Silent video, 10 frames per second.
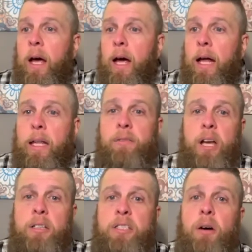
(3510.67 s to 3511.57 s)
I love
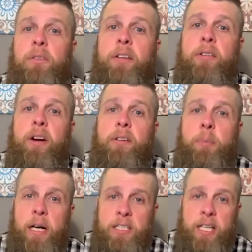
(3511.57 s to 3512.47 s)
y'all so very, very
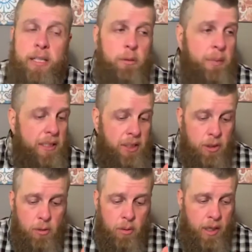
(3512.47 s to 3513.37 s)
much. I do miss
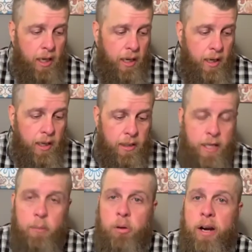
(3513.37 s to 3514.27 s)
you.
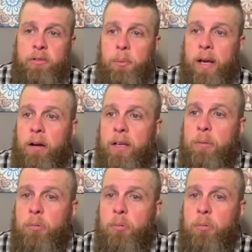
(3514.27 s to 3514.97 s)
Keep praying for me. I'll keep